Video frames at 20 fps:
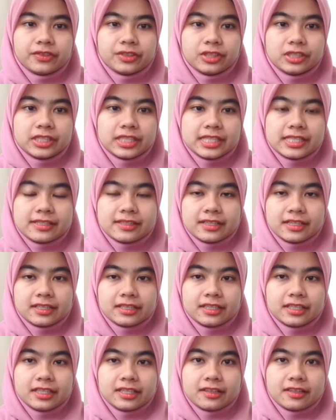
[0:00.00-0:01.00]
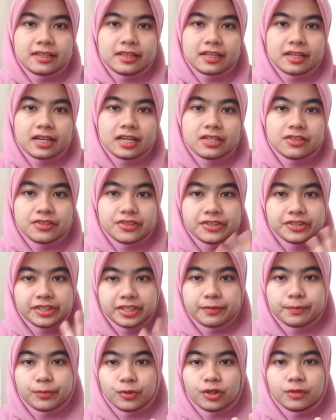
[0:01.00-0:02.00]
For this study, there are
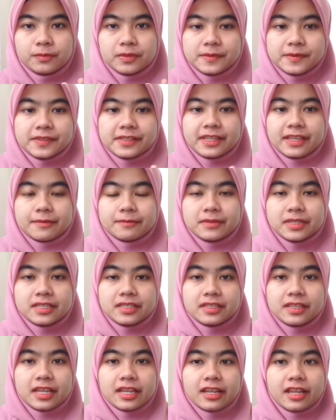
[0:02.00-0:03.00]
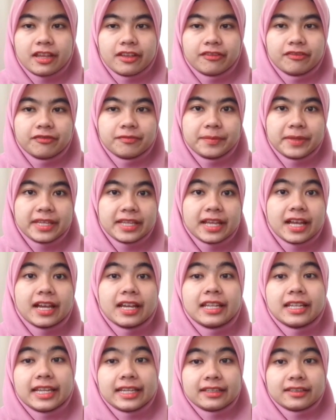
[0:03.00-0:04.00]
three problem statements that have been
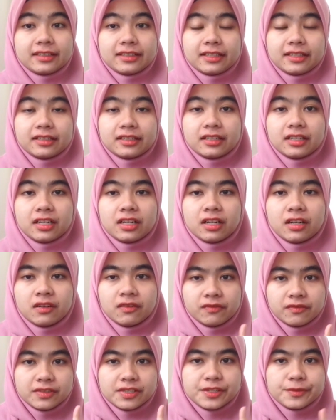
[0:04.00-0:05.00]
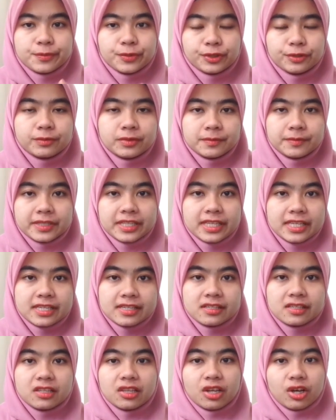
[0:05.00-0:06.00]
highlighted. First problem
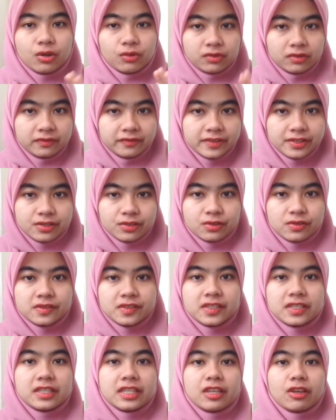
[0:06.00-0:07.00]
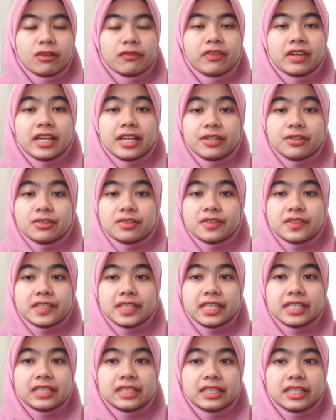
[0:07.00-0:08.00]
is lower viscosity of
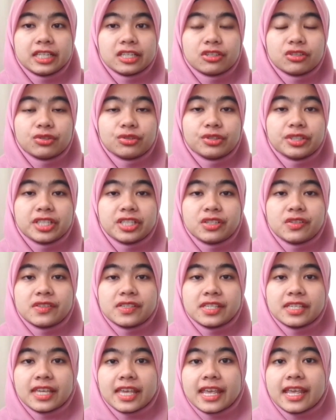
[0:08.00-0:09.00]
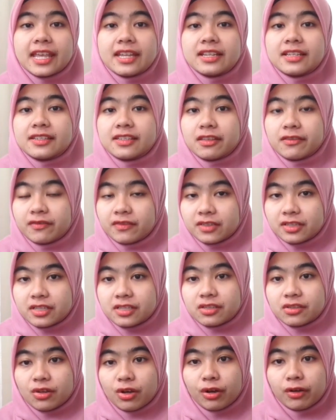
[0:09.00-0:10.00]
hydrogel lead to reducing
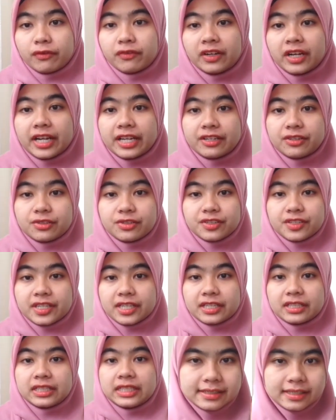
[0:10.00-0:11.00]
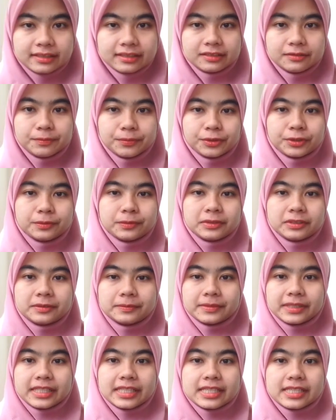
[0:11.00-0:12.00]
adhesiveness of hydrogel. Second
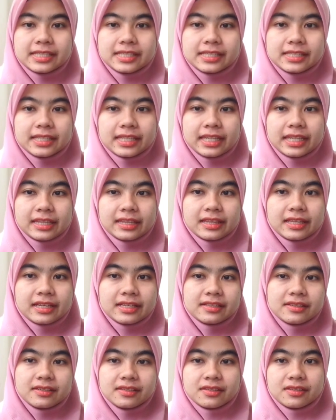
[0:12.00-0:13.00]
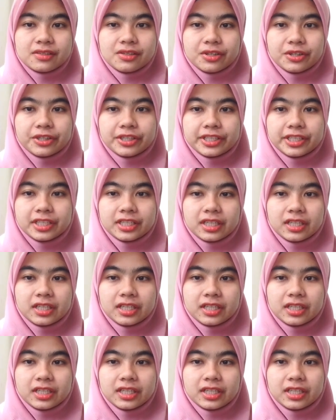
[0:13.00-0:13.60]
problem is it does not